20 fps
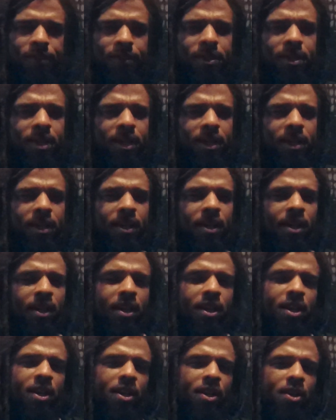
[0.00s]
It's like,
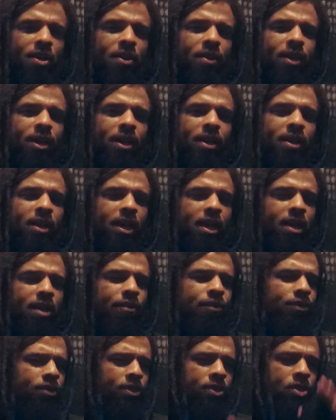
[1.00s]
that
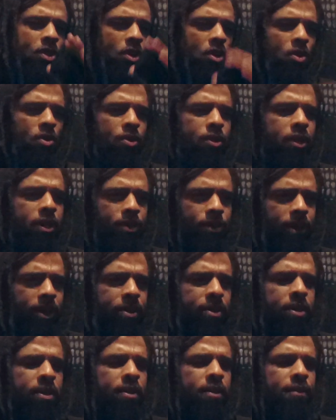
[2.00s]
influenced the whole
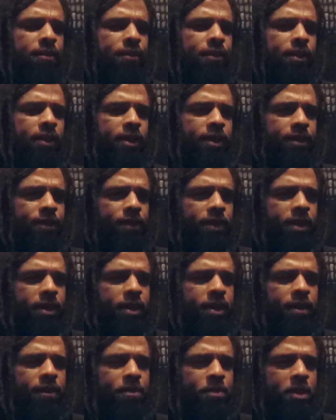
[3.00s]
generation
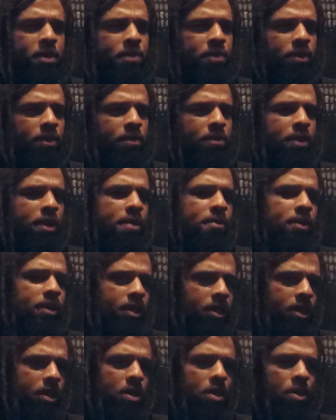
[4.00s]
of people being able
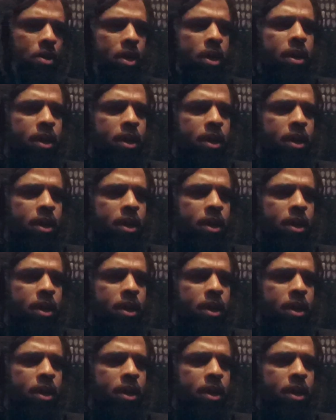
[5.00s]
to